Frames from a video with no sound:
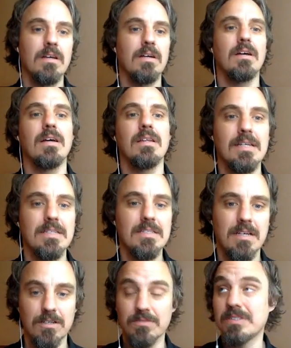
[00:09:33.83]
And that's
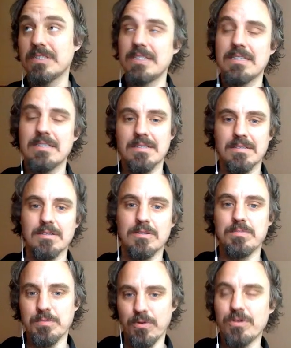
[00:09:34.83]
kind of, he sees,
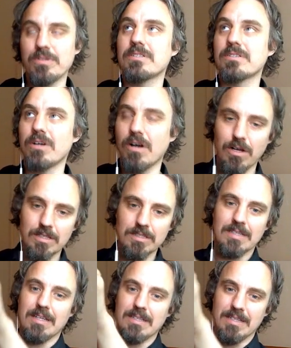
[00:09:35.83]
the point is God,
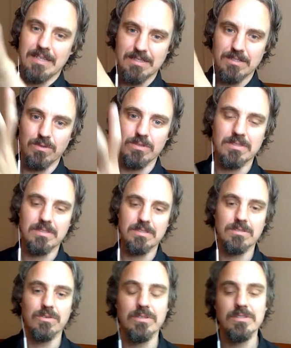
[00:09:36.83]
and then he has all these
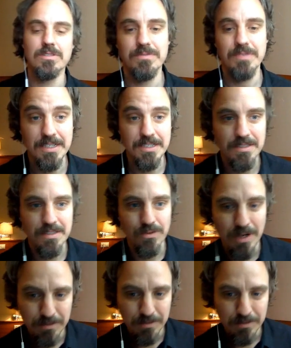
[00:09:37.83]
circles of angels around.